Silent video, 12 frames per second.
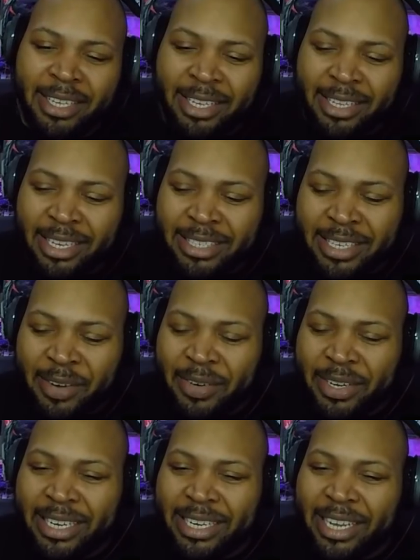That's never
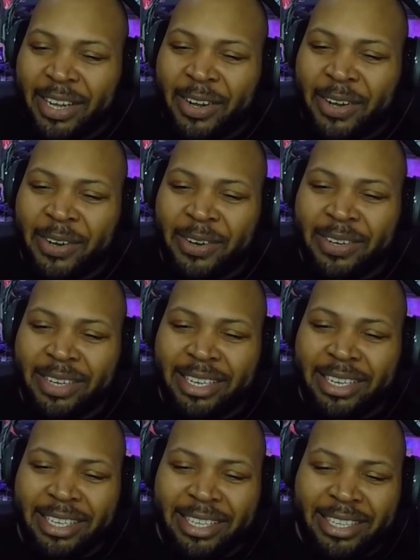gonna get old.
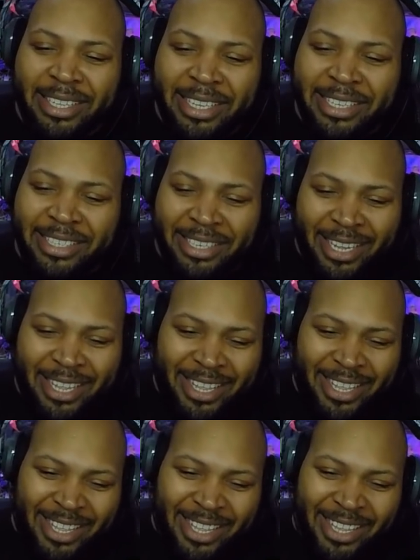It's
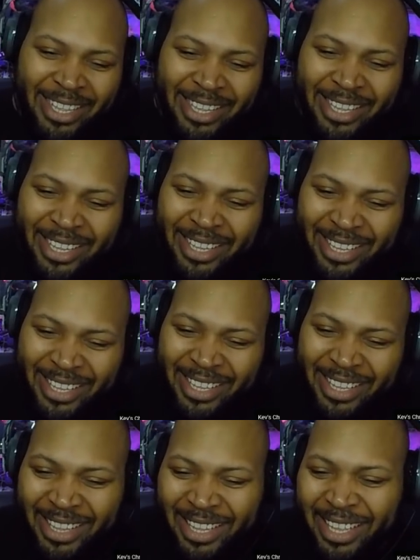
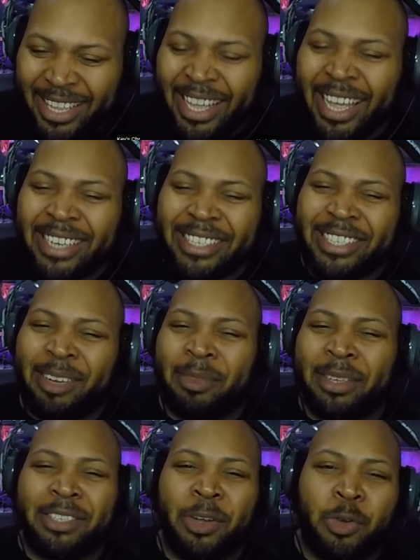just just
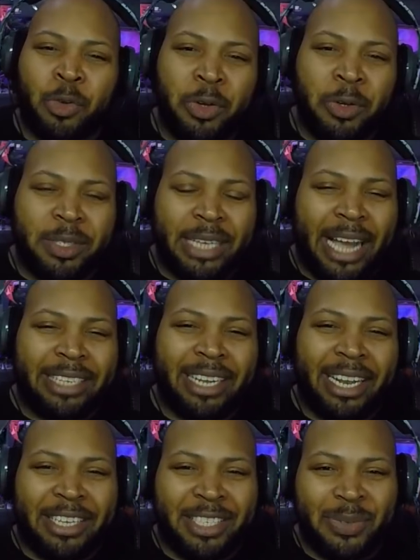something so cruel tied to
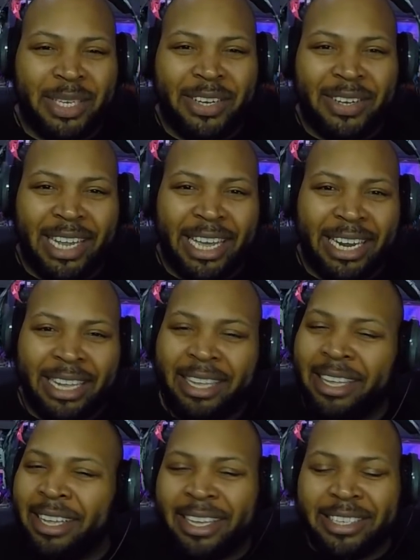like a sweet old lady.
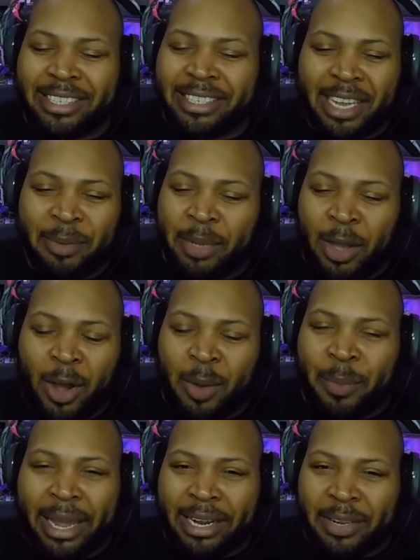It's just gonna be
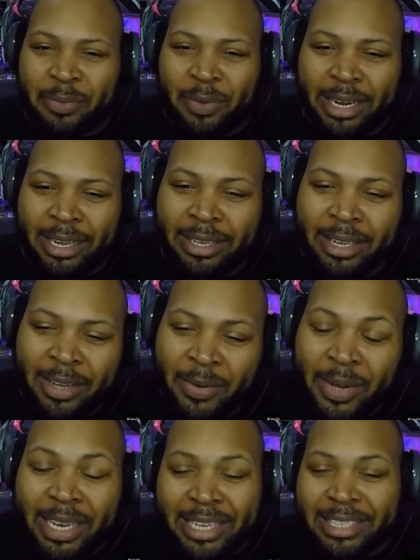automatically funny.
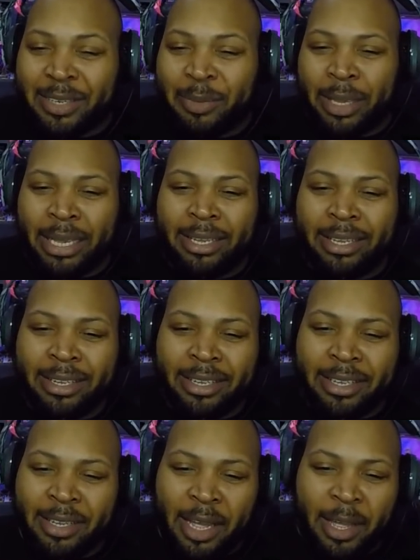Well, at least to me.
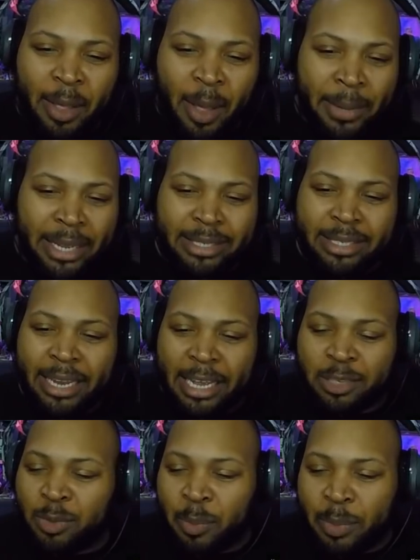I'm guessing the
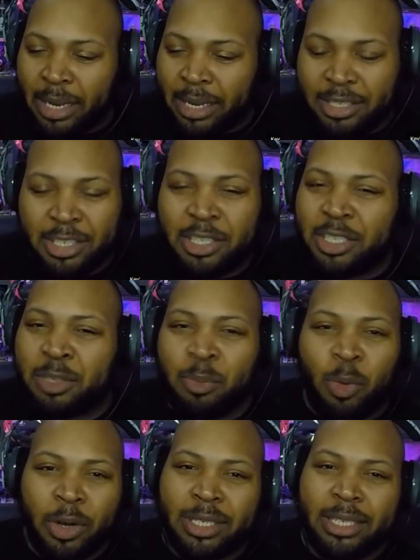next one gonna be like just just
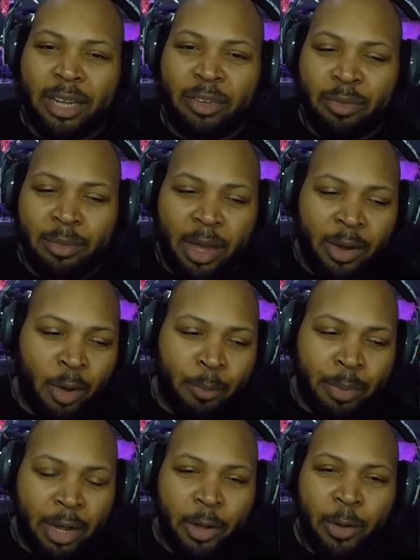more stuff. on a
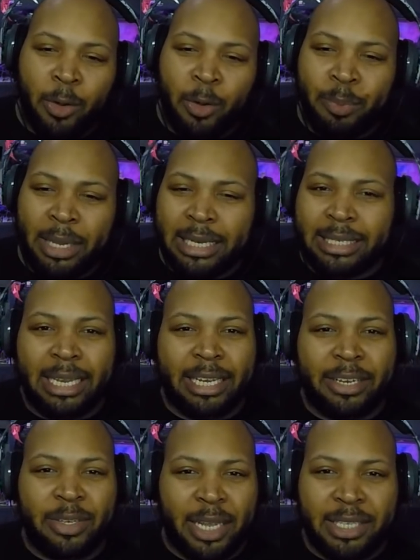butthole, penis
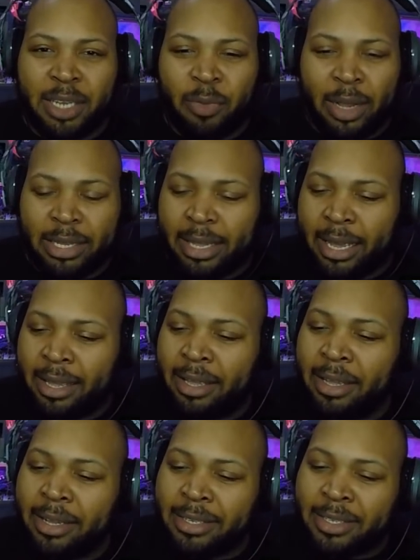licker, like stuff like that.
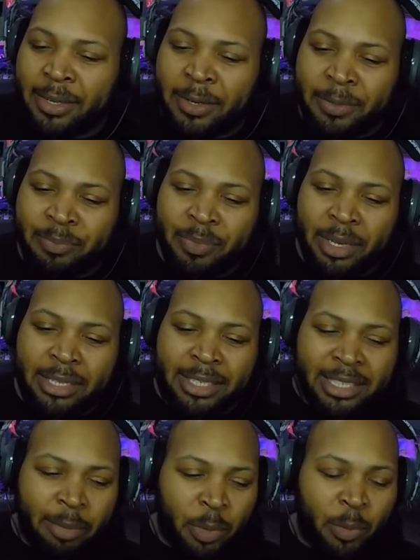So
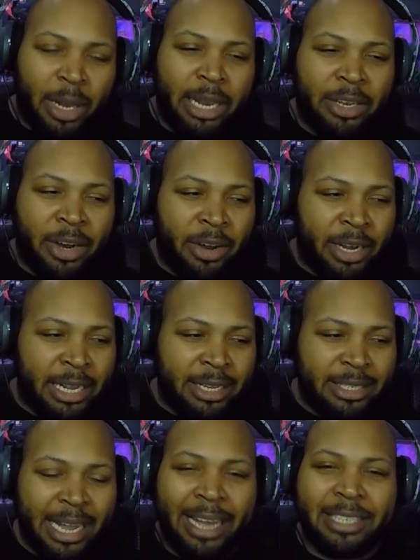just something really dirty
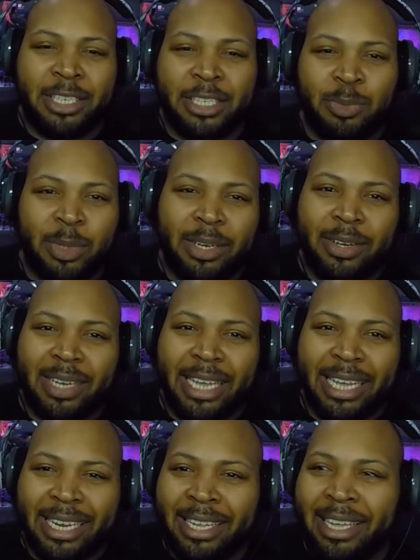tied to a sweet old
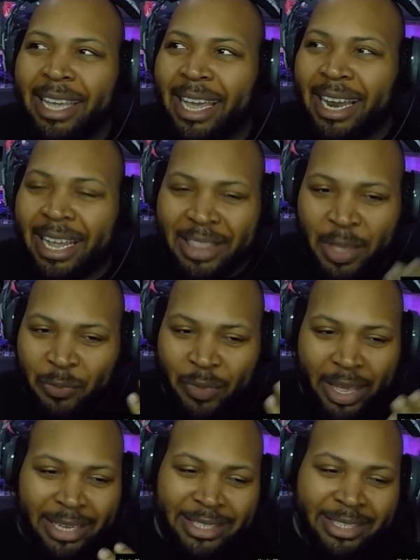lady. And like they
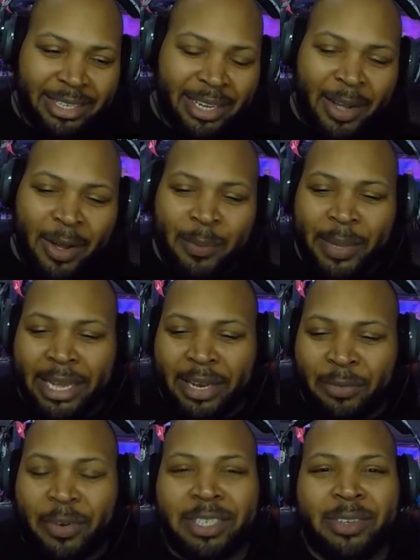face, oh man, the
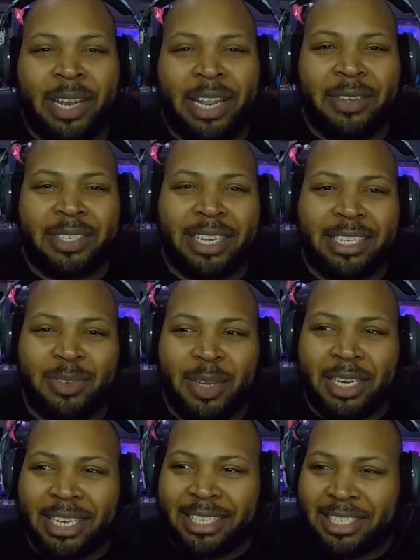first old lady was like sweet
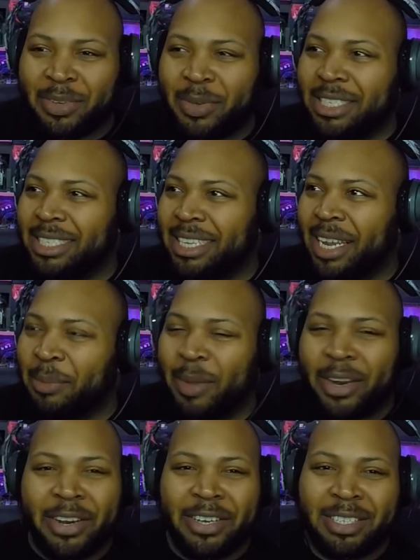because she what she said like
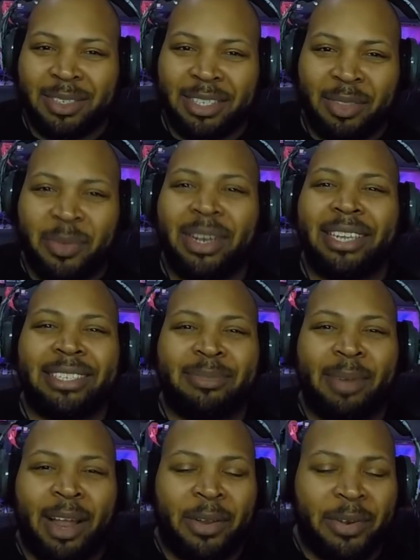Merry Christmas something with a little
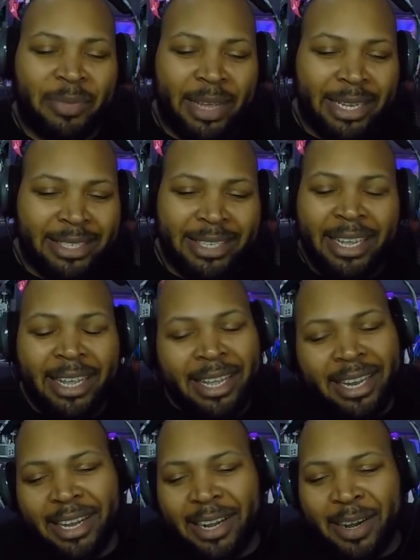smile on her face.
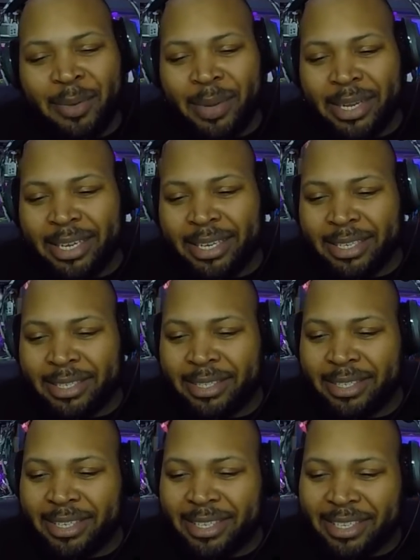Like oh my goodness,
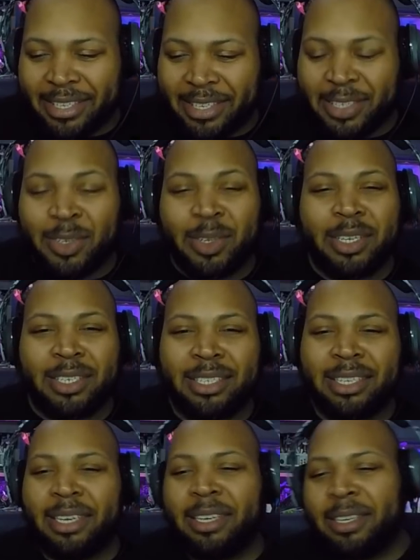this this is
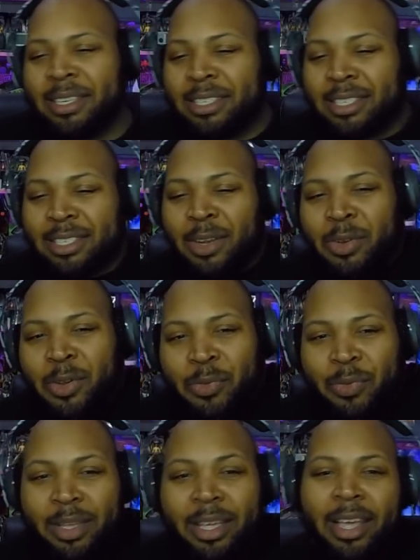good. This is so
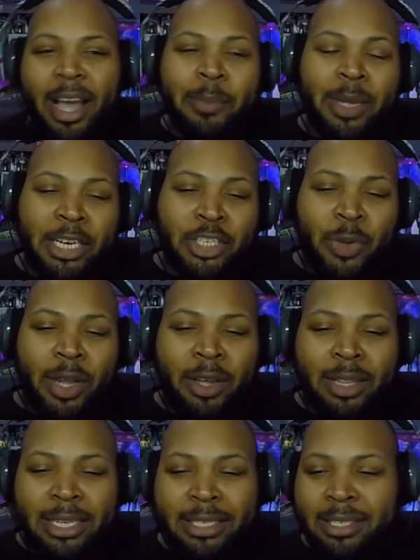goofy. I'm gonna enjoy all
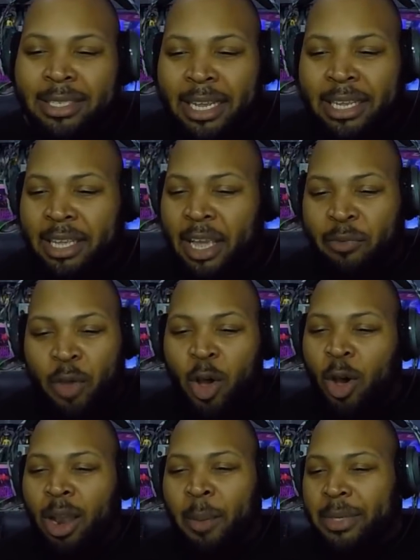these. Like if
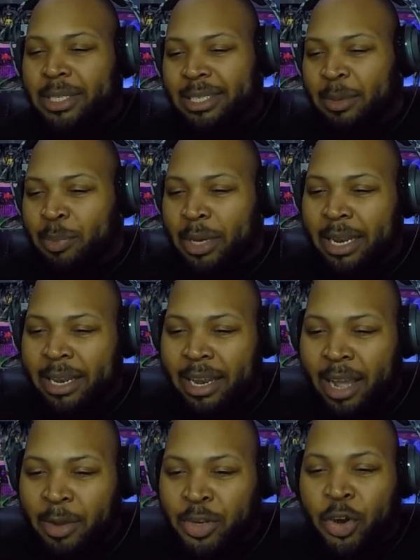all of them are just him putting
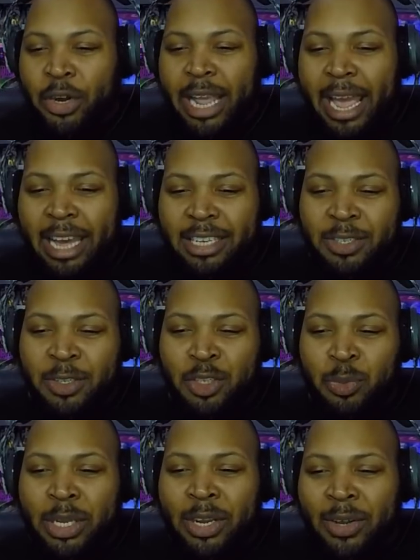uh, dirty hats on
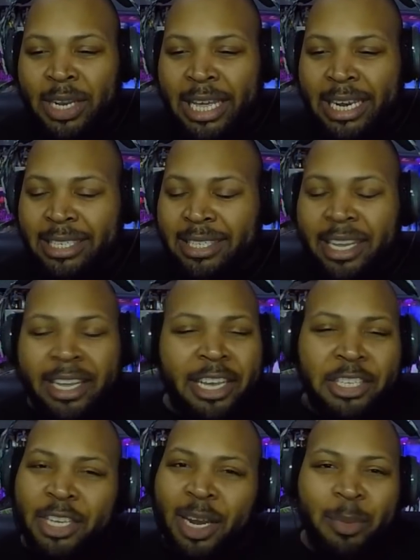sweet old ladies,
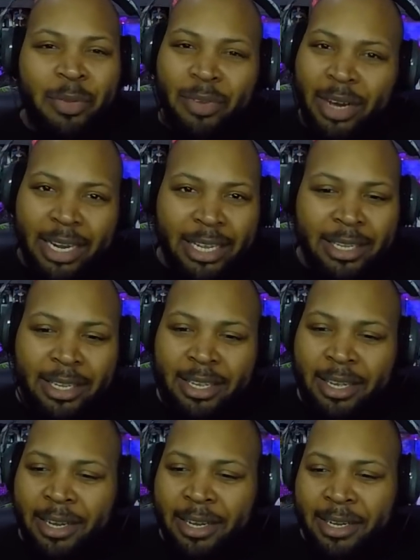it's gonna be funny.
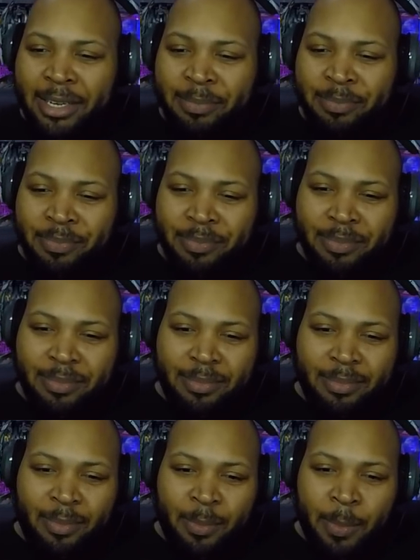Um,
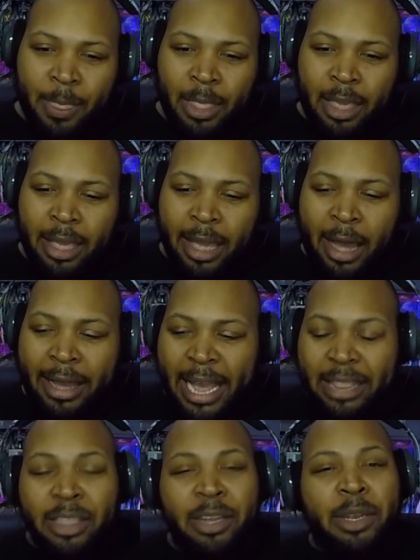I
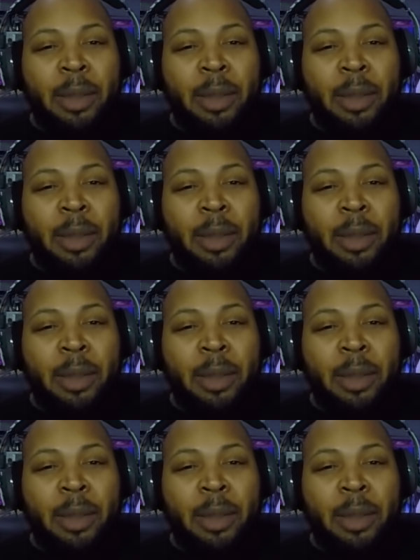got the.